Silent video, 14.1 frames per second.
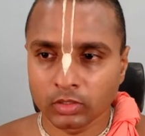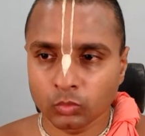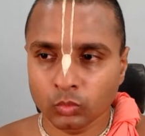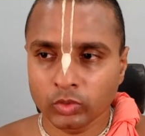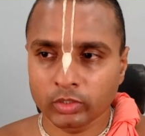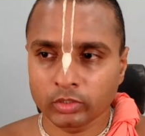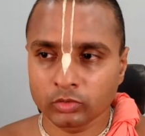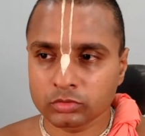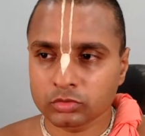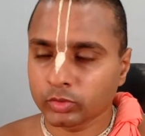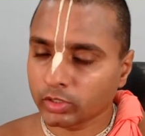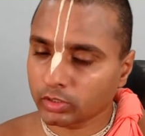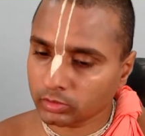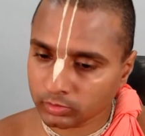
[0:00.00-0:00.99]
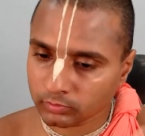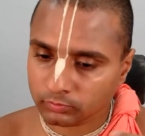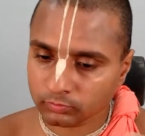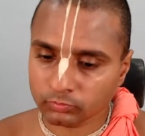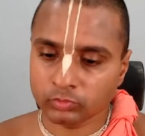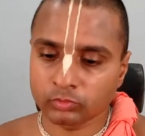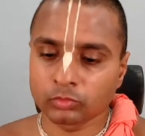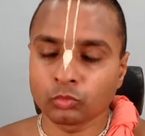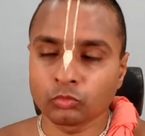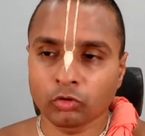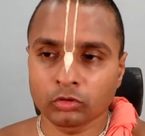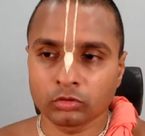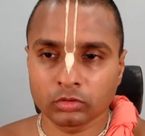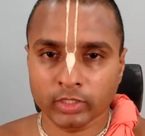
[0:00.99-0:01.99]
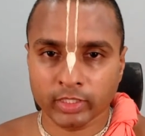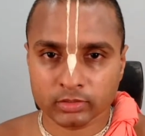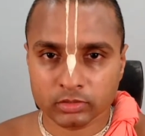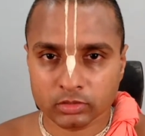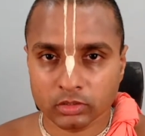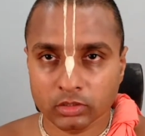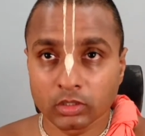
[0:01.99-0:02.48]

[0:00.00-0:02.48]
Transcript: we'll get used to it, and then we will move on to the next